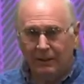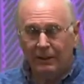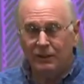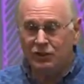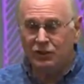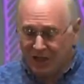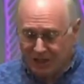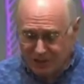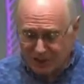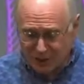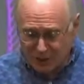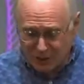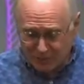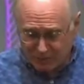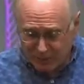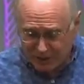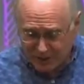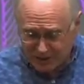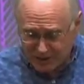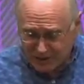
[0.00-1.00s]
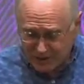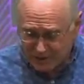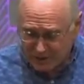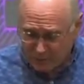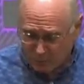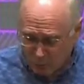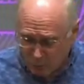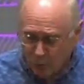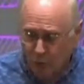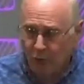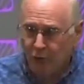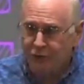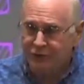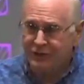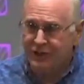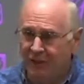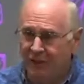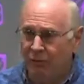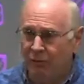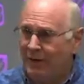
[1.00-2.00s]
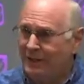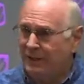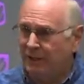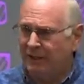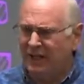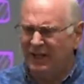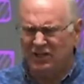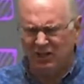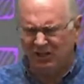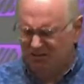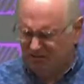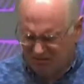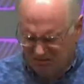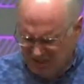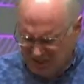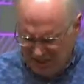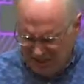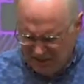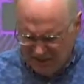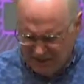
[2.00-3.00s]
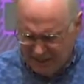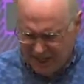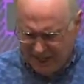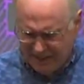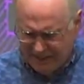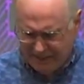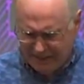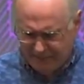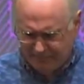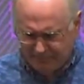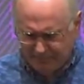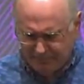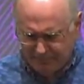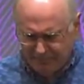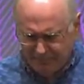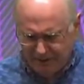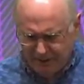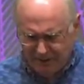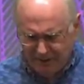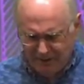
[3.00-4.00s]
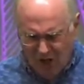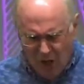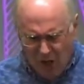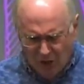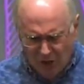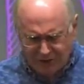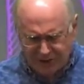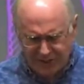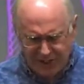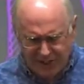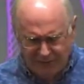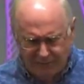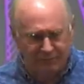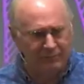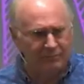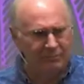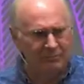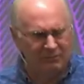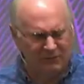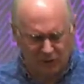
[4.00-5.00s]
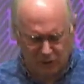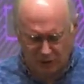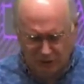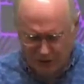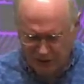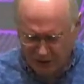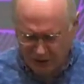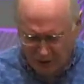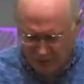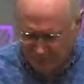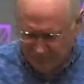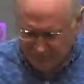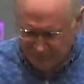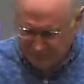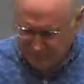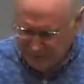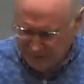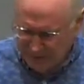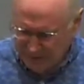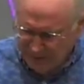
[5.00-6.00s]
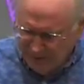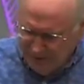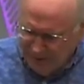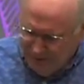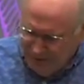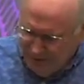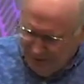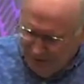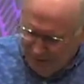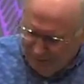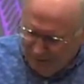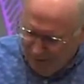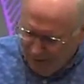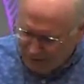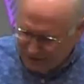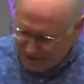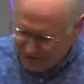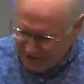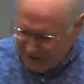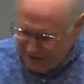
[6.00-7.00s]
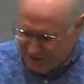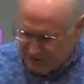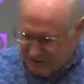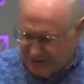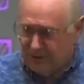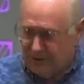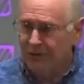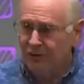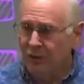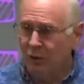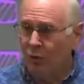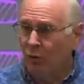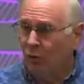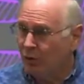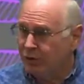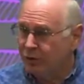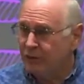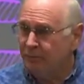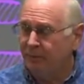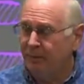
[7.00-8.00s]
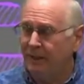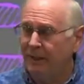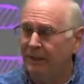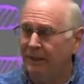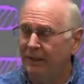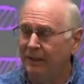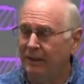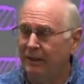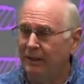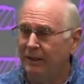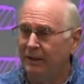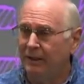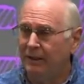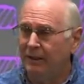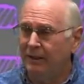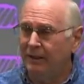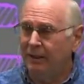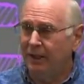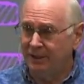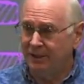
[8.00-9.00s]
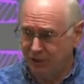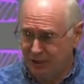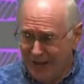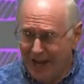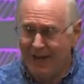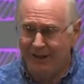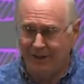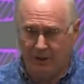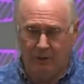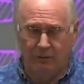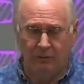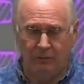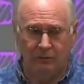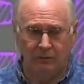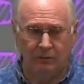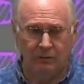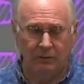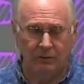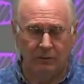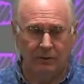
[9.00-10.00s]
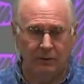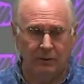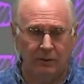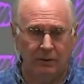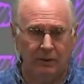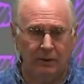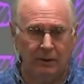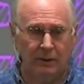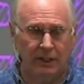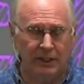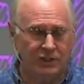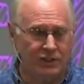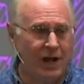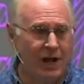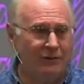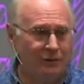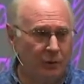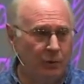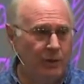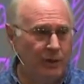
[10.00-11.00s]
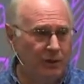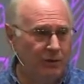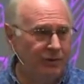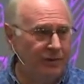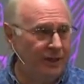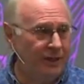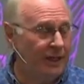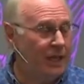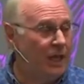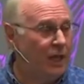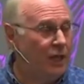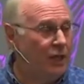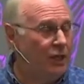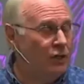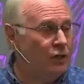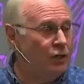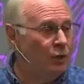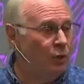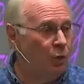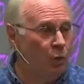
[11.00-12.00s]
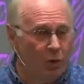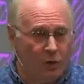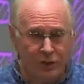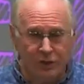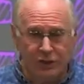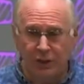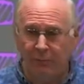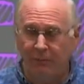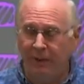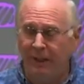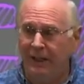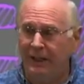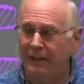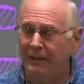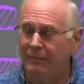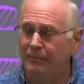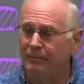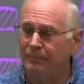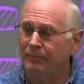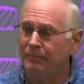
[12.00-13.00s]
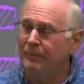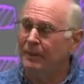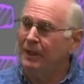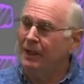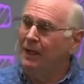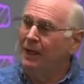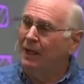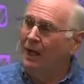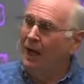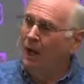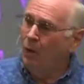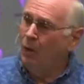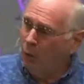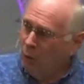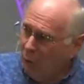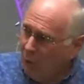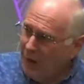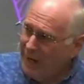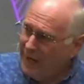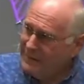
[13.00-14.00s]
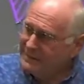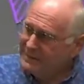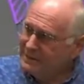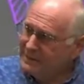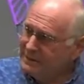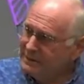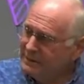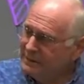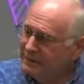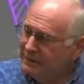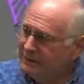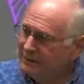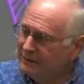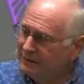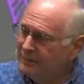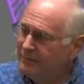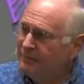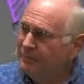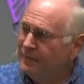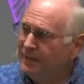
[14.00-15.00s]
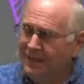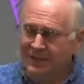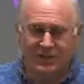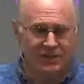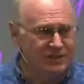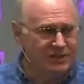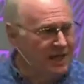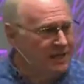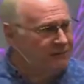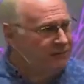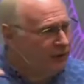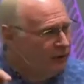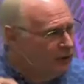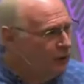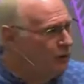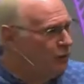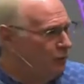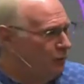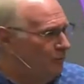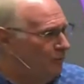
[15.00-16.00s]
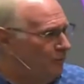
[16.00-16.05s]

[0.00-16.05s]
Jesus plus rules regulation, neat and tidy, all set, good to go. Paul says, you're worshiping a shadow. It's not the real thing. You're worshiping a what instead of a who.